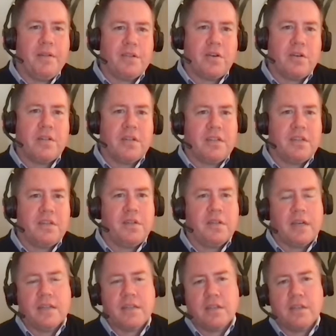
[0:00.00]
you start this in
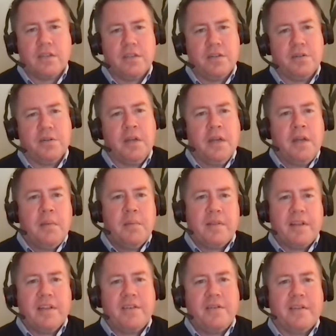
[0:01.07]
2002, but
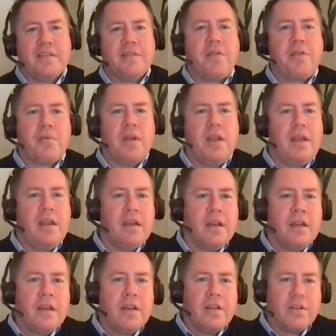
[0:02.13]
then 2003,
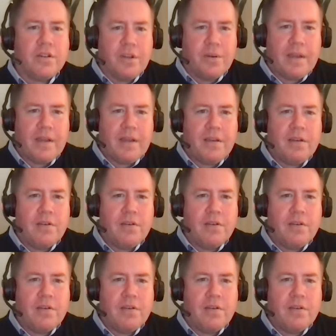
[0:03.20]
you're doing